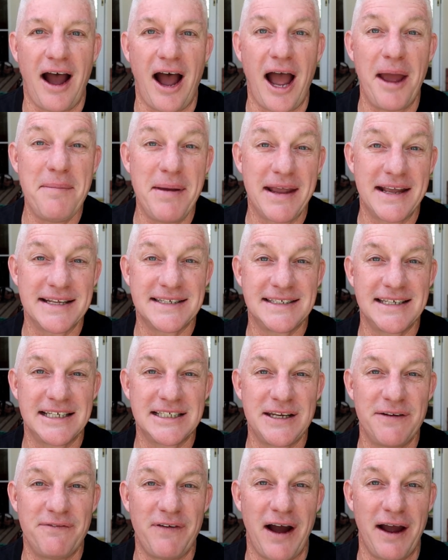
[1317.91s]
I make it
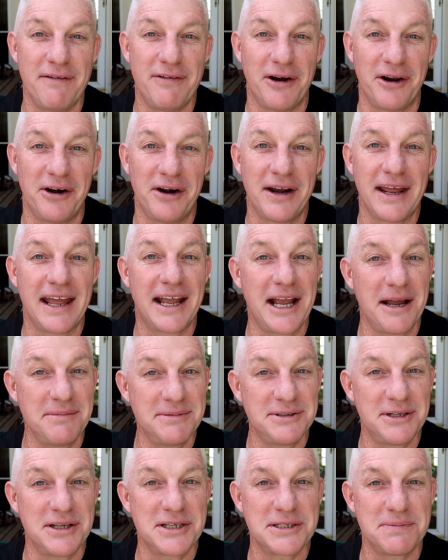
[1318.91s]
sixty-five hundred. It
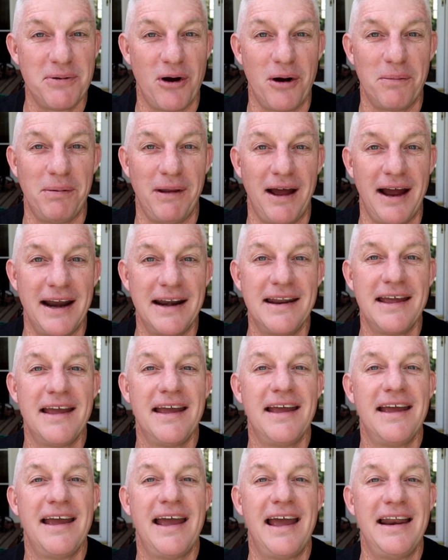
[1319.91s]
comes to the small blind,
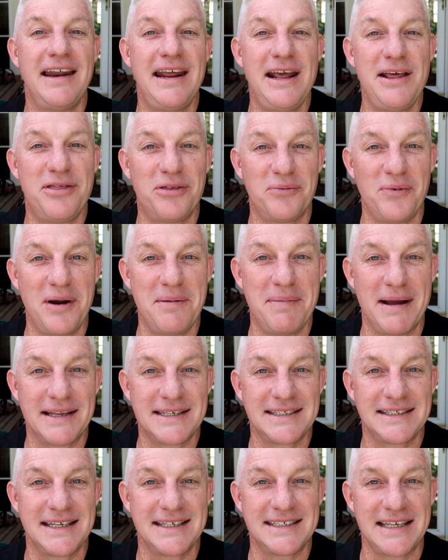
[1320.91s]
and he three
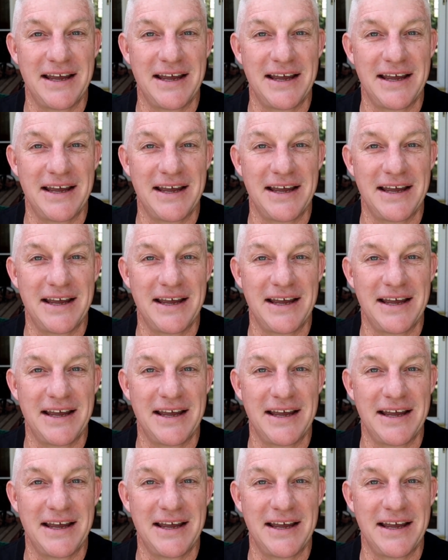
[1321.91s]
bets to